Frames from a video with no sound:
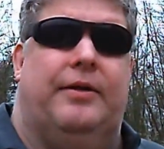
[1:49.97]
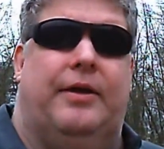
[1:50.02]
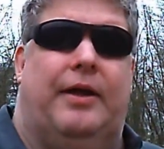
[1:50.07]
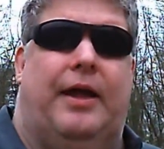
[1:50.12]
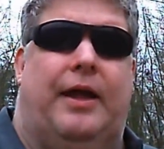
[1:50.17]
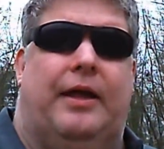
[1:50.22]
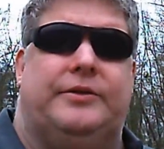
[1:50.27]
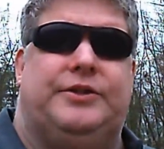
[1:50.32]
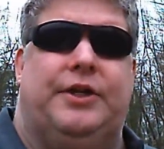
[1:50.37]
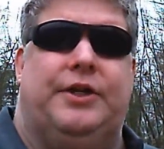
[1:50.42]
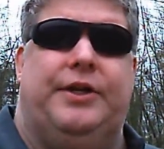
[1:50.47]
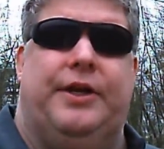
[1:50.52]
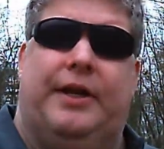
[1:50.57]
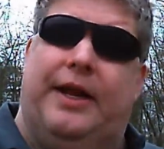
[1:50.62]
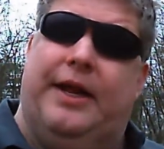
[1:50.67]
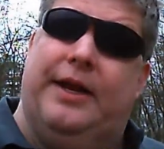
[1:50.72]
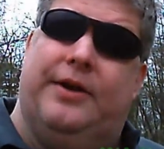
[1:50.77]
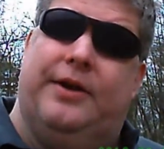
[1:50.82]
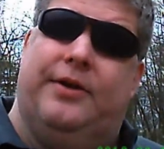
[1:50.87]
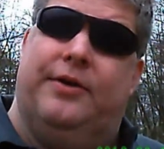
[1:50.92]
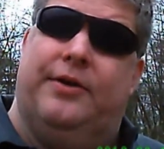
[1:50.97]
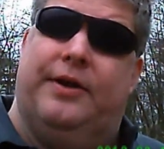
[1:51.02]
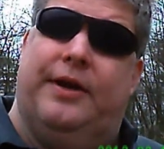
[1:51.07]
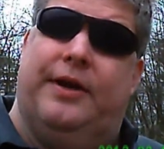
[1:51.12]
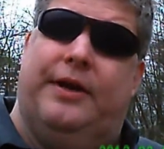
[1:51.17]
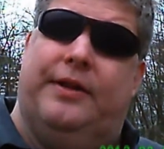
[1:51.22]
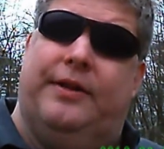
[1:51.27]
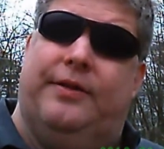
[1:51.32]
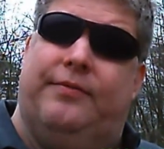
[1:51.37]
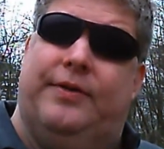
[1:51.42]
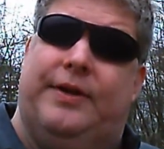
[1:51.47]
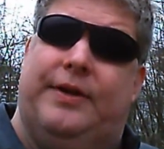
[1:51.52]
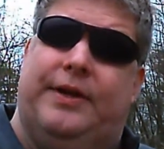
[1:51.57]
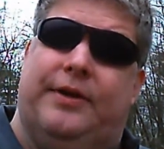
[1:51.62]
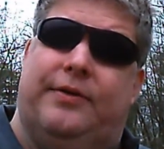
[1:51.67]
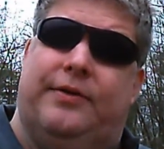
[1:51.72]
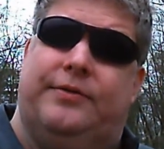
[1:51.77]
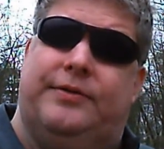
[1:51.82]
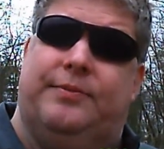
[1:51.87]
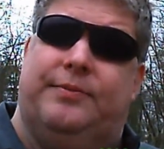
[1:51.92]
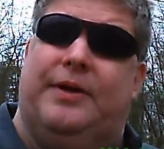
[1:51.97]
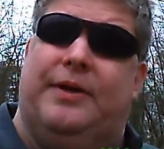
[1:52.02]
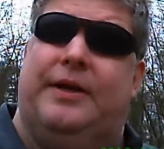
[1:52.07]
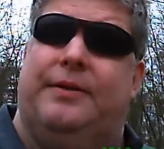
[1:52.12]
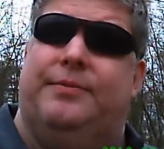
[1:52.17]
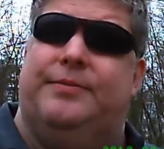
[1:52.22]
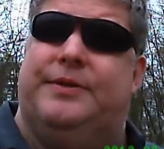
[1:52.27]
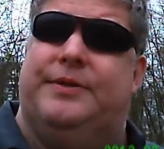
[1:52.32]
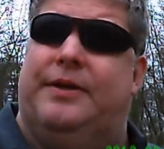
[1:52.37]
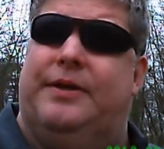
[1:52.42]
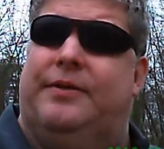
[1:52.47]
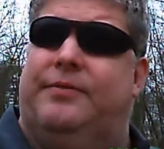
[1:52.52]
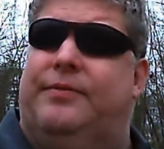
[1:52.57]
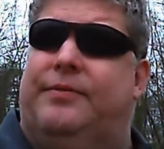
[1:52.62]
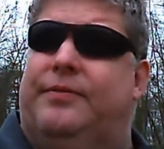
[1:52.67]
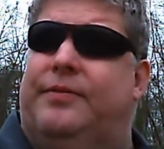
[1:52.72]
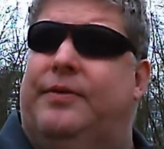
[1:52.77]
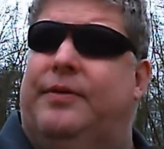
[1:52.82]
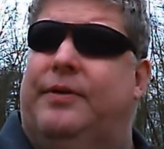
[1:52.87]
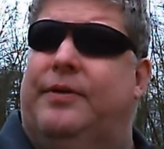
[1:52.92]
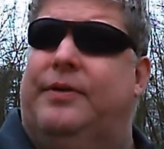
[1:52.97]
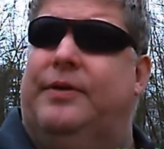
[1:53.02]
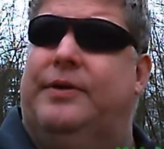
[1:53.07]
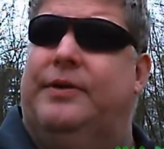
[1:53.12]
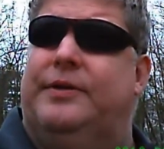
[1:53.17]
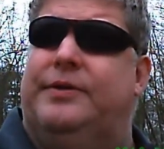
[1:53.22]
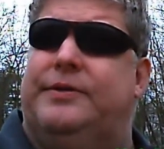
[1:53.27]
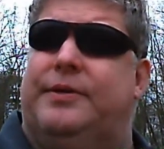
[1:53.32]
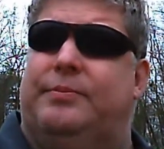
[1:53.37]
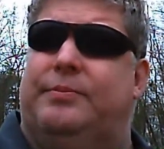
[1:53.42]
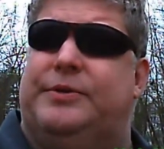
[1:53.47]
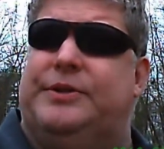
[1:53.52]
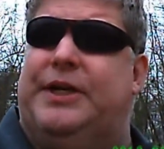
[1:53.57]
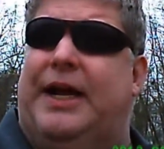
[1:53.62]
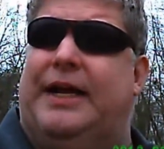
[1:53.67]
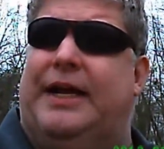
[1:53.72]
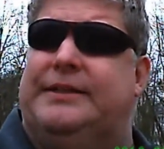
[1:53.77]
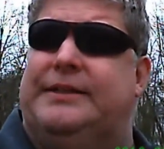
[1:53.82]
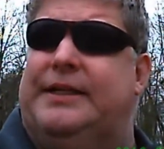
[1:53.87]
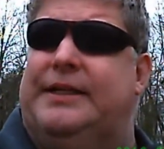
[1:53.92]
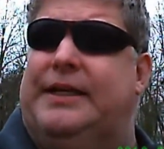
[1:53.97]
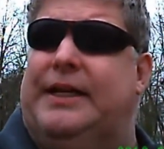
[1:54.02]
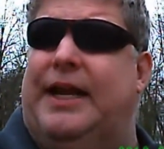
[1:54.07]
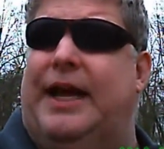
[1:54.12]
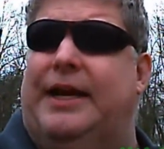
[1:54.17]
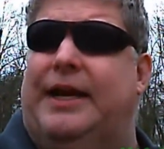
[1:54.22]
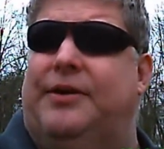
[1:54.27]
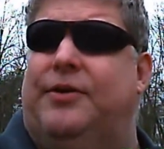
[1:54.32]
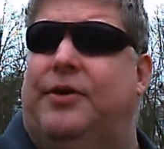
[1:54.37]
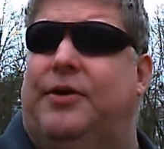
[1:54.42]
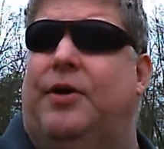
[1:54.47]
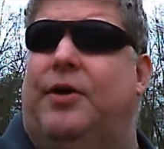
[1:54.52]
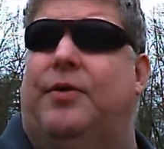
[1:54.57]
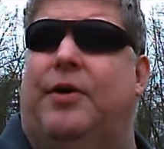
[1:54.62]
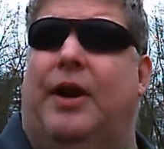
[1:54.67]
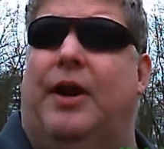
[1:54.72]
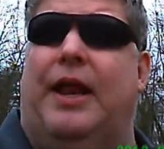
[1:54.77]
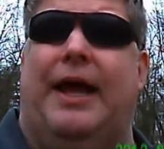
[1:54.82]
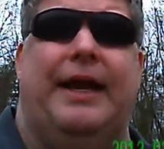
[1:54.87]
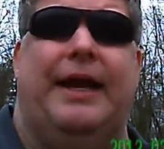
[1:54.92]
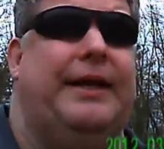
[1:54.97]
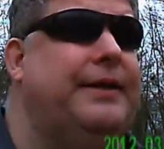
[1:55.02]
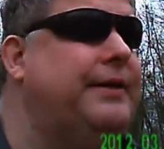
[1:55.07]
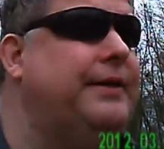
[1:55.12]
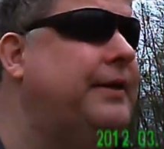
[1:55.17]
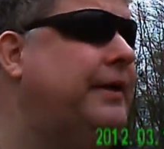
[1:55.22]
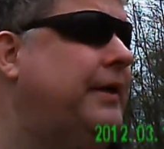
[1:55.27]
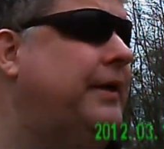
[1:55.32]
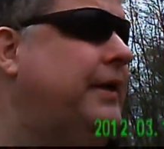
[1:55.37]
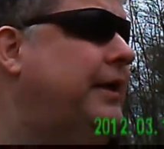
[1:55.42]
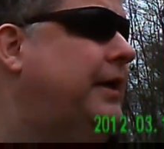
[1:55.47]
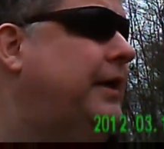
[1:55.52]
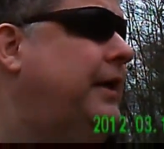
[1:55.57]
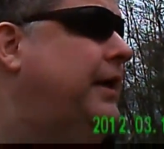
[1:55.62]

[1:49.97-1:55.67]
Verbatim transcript: I'll show you later in the video some clips of some shots at night or lower light